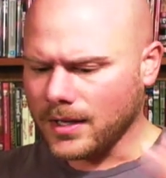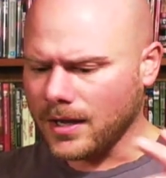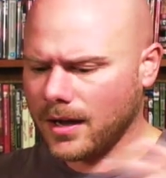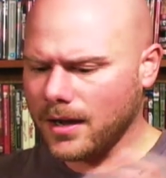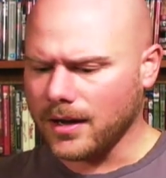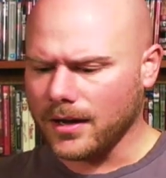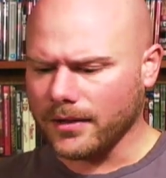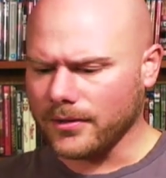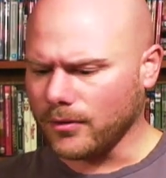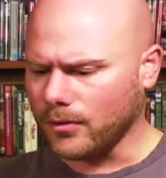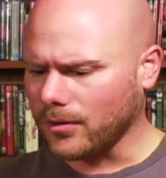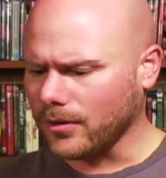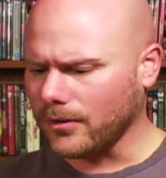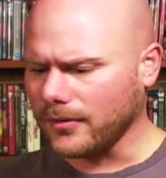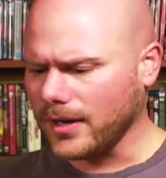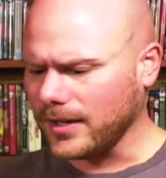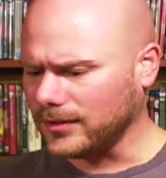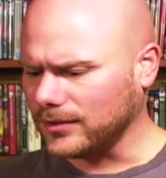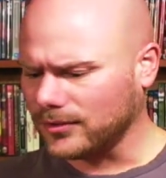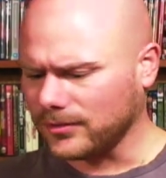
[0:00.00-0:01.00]
The Horror
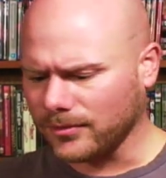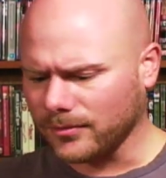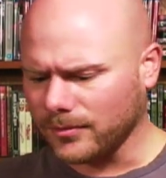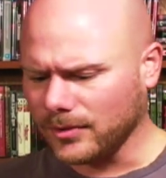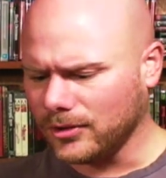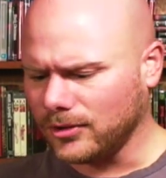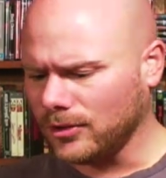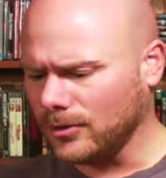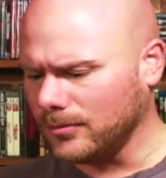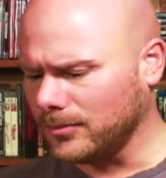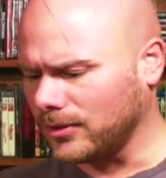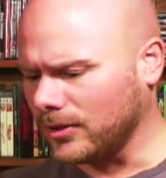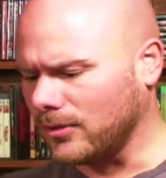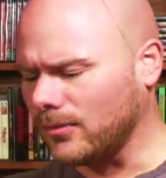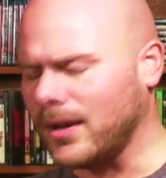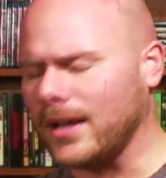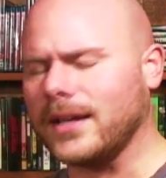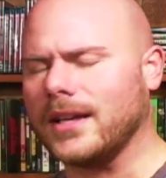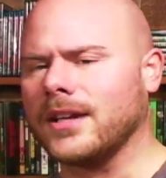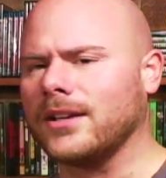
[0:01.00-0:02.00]
Rises from the Tomb is a
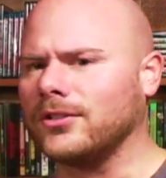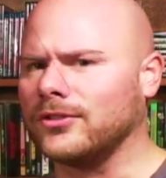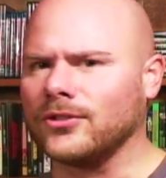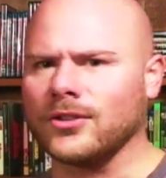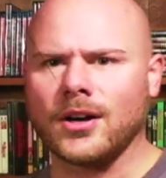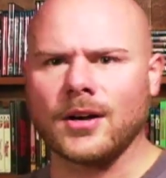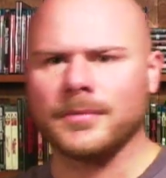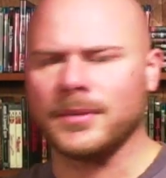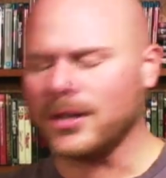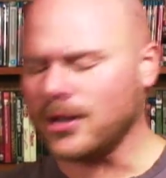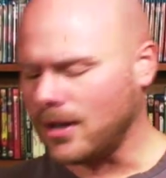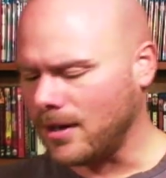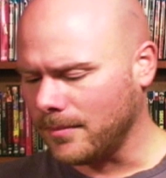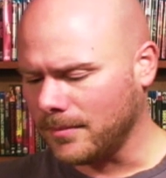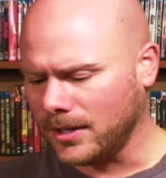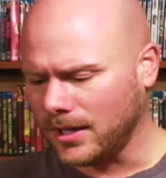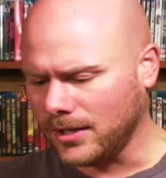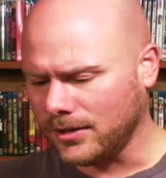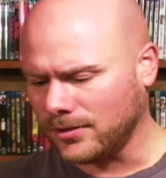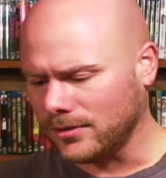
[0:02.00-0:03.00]
great kind of zombie
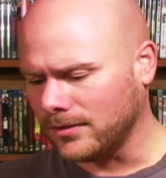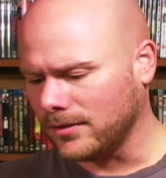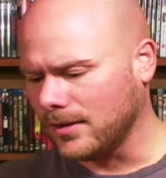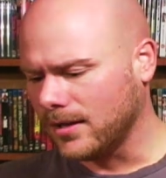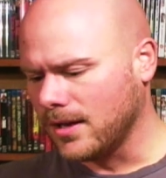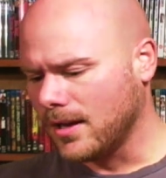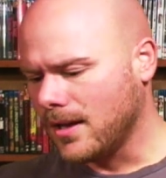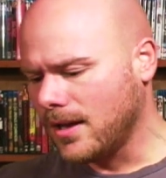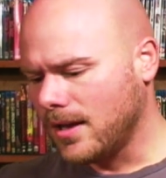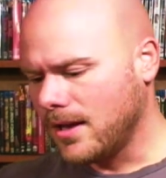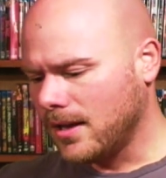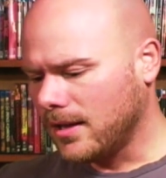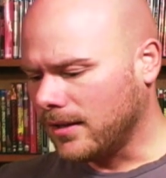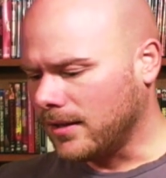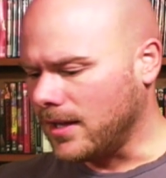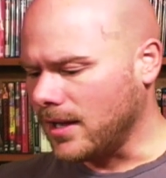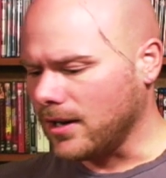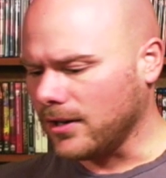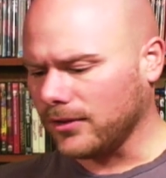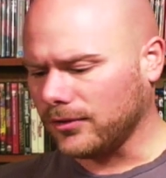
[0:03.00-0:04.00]
combination
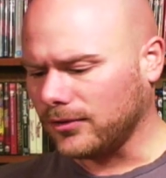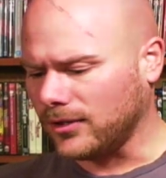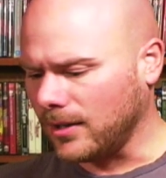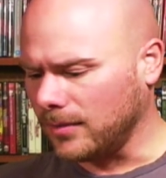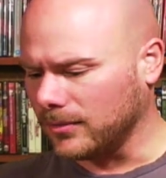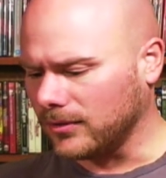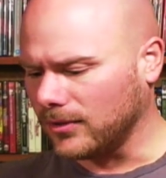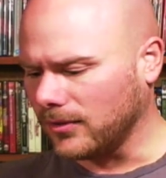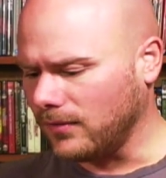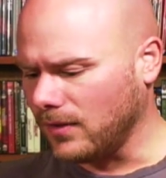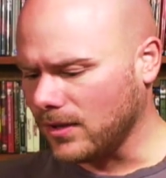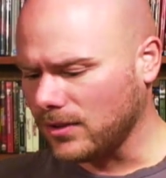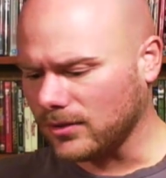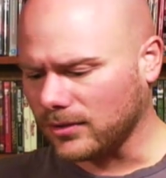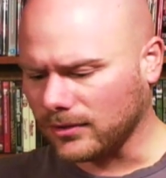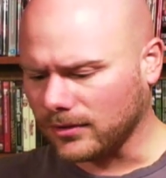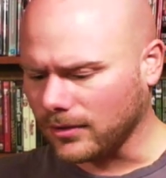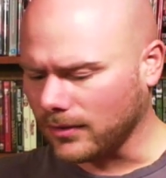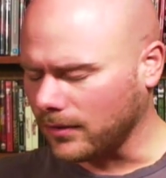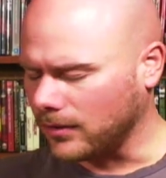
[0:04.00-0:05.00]
there, same as The
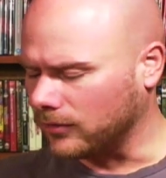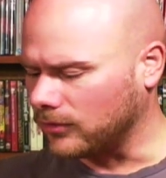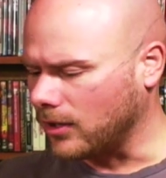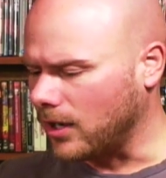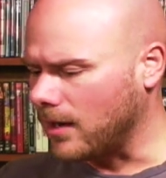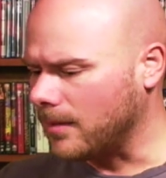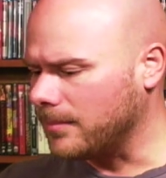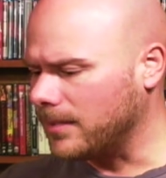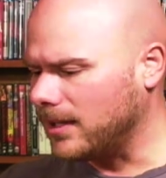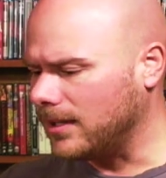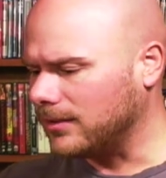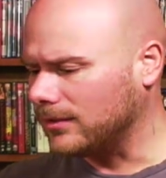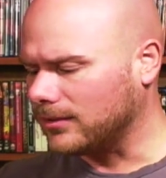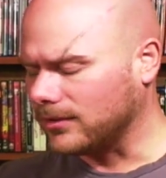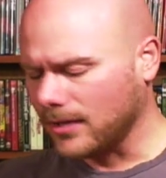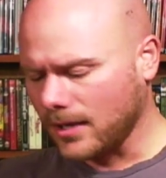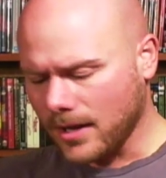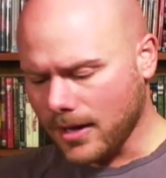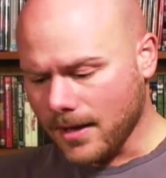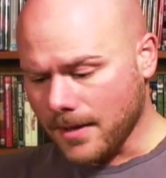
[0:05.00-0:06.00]
Vengeance of the
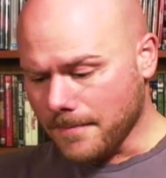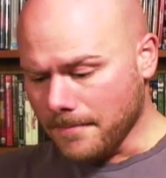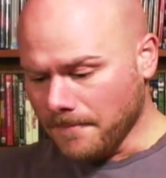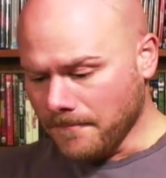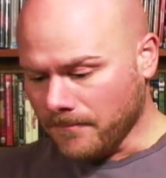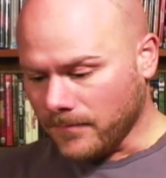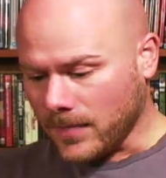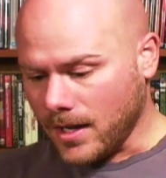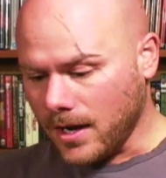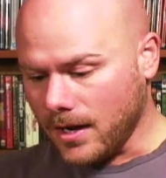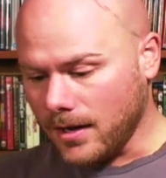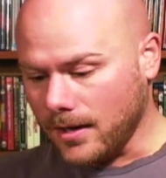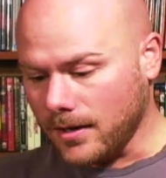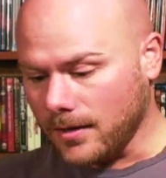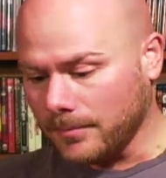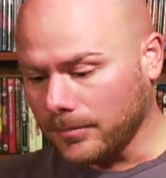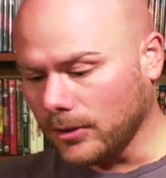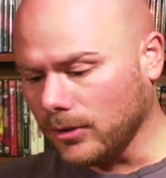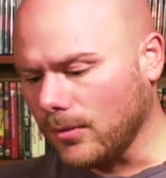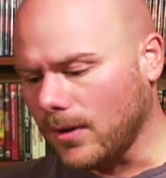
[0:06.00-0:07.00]
Zombies.
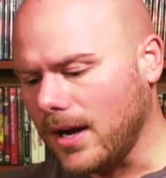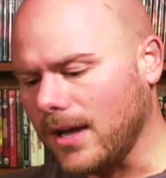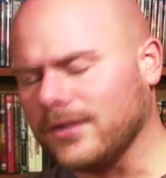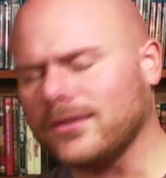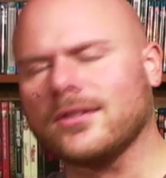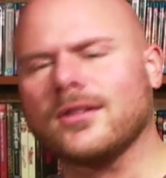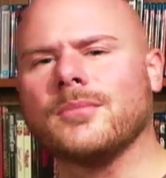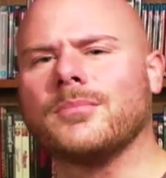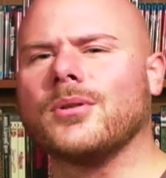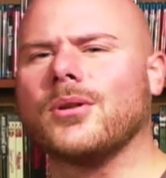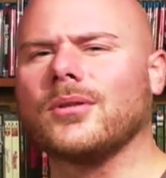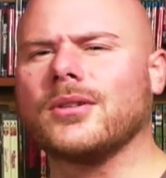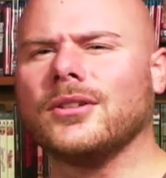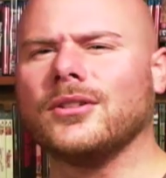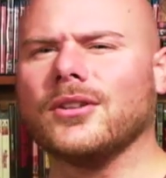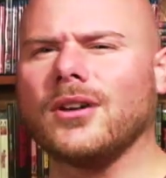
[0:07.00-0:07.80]
Blue Eyes of the Broken